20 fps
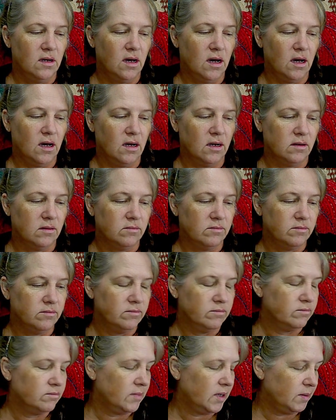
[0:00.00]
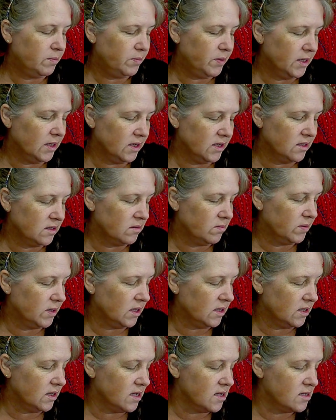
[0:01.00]
um, might be a little
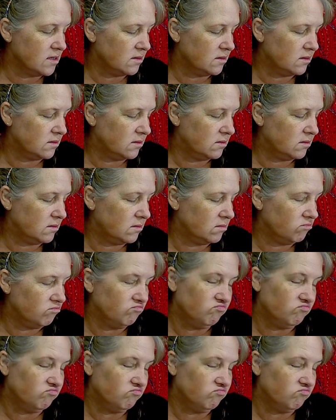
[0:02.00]
bit less